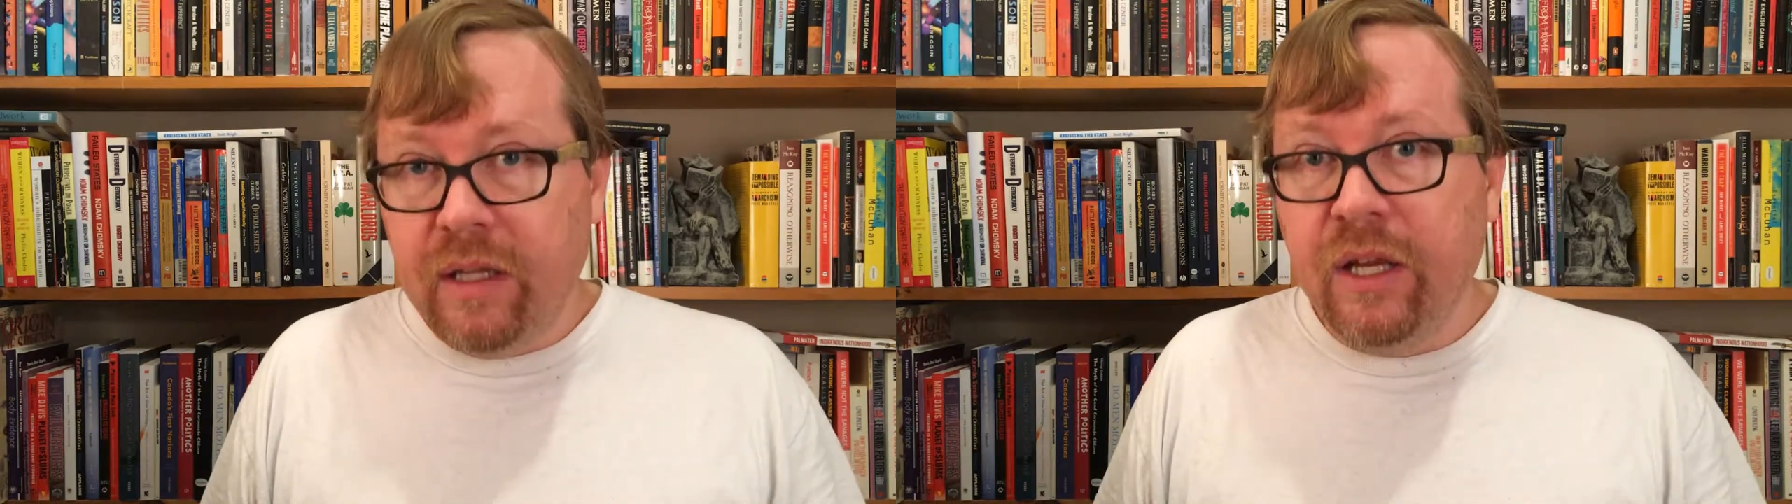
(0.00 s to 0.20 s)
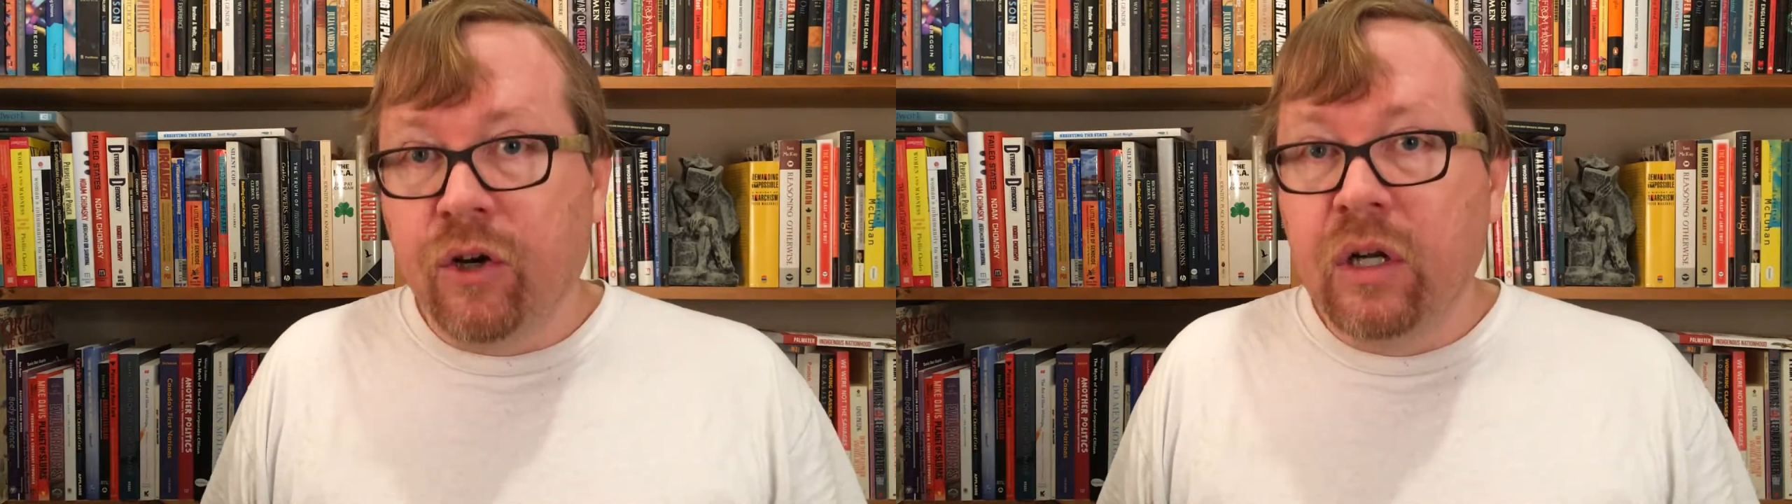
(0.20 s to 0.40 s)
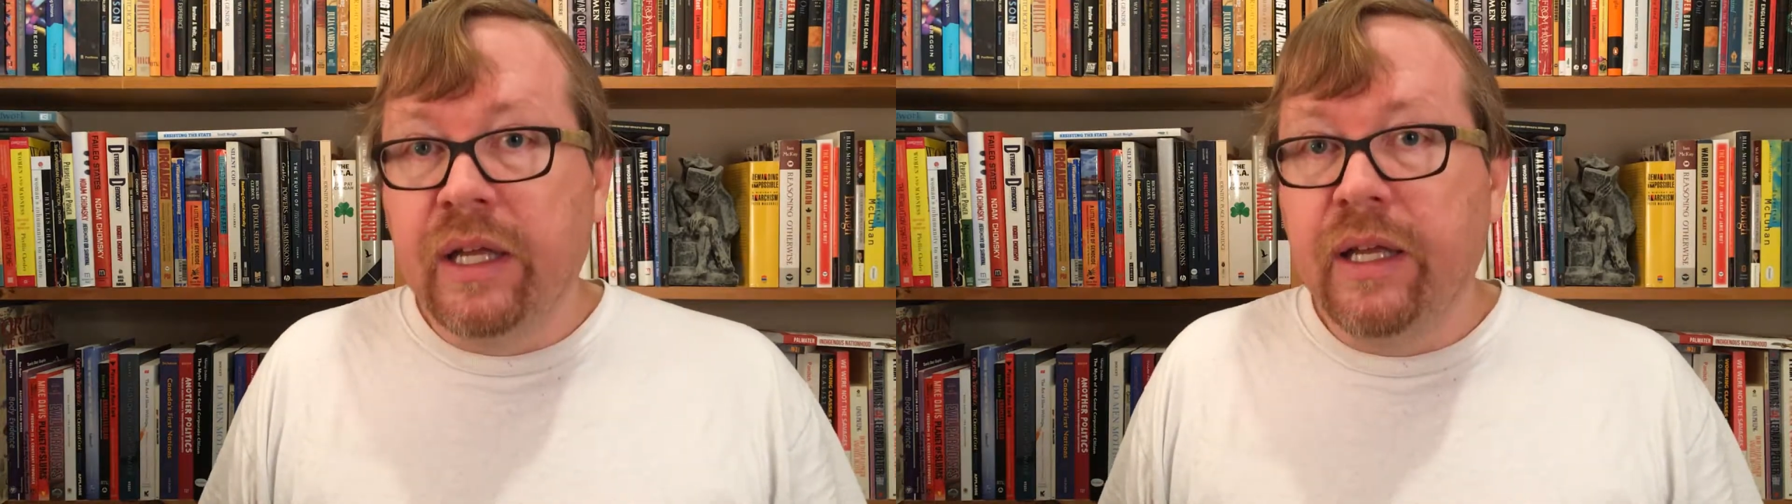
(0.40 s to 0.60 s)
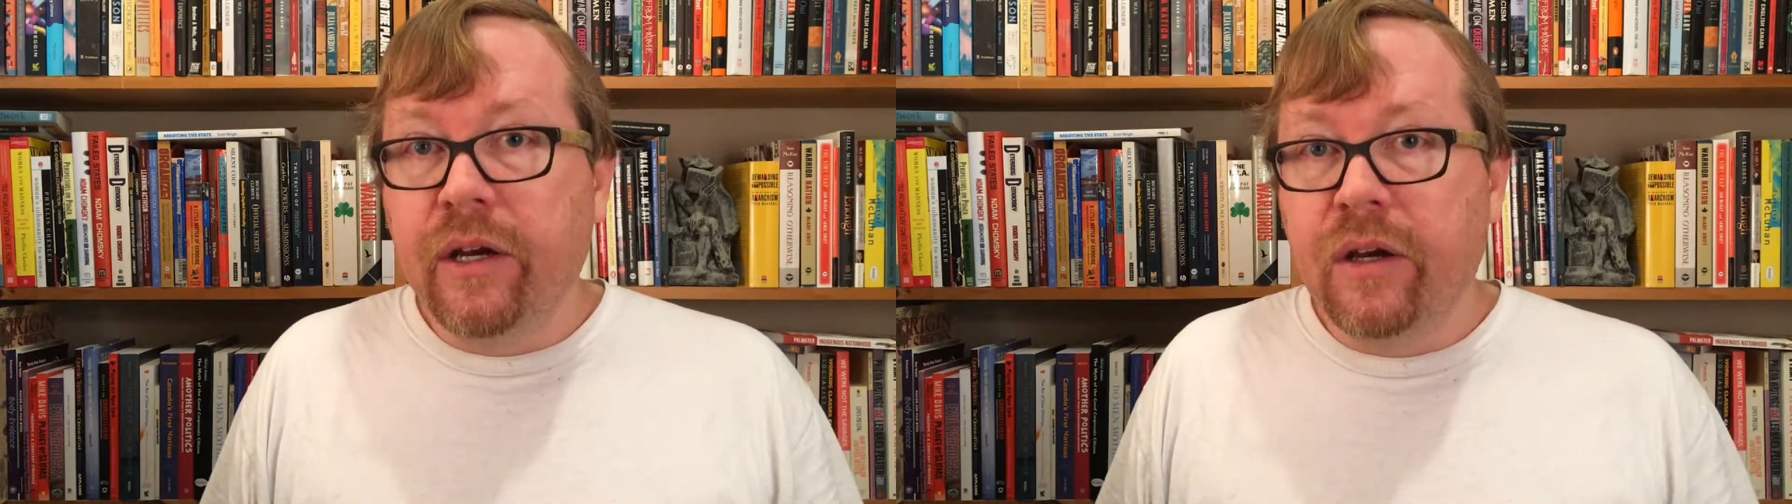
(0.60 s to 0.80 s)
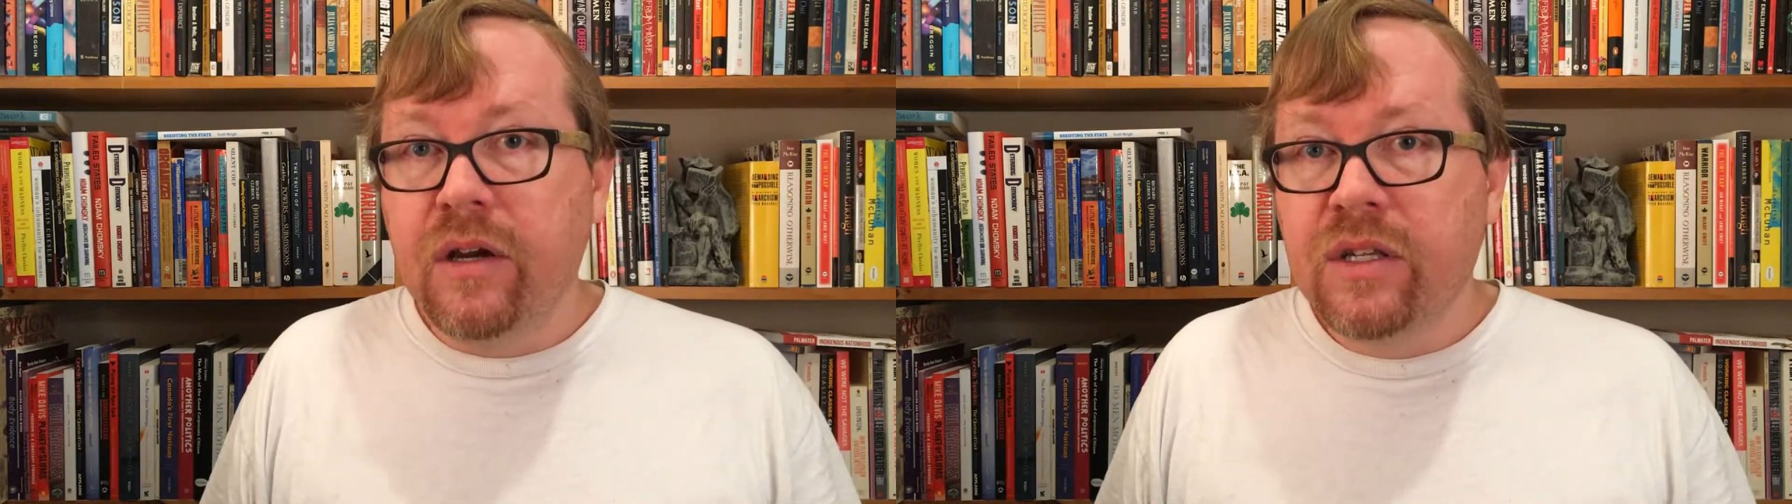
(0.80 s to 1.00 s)
the early
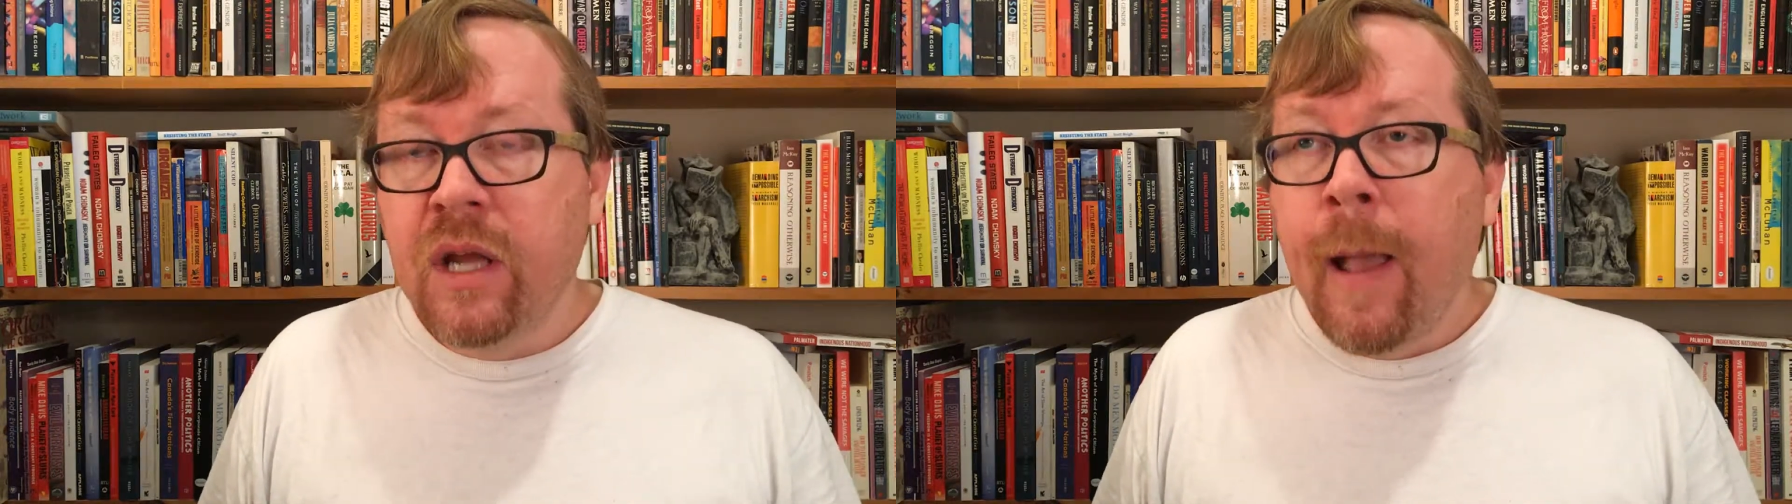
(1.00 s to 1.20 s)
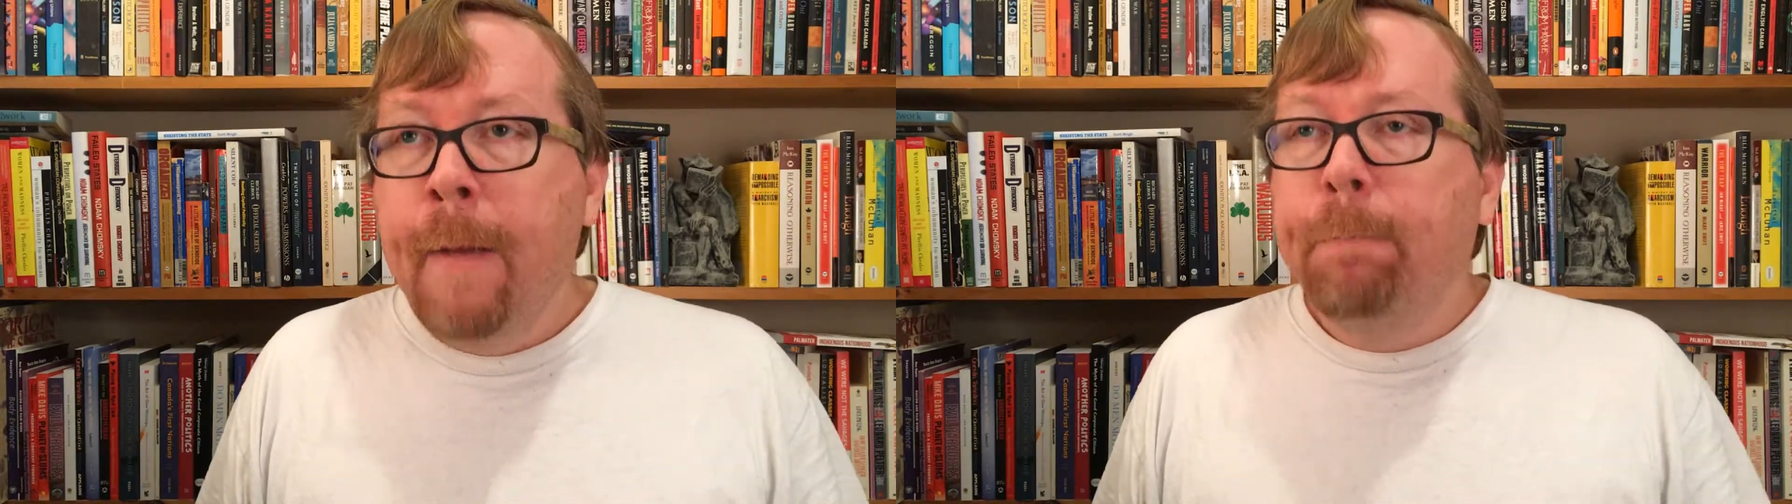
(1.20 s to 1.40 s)
years.